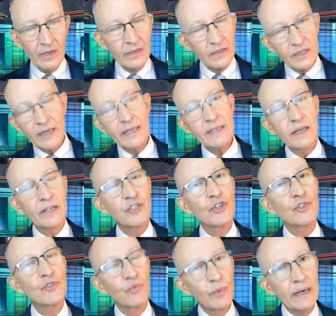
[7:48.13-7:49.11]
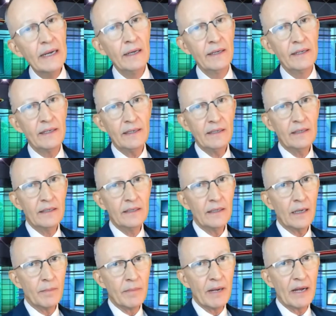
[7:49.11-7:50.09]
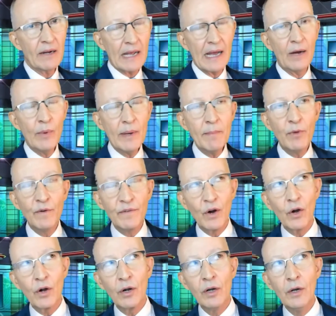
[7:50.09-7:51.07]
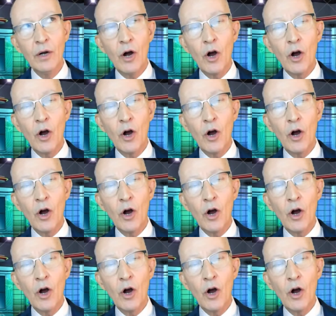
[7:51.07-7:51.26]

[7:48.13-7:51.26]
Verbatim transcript: Today's lecture is really about how we move our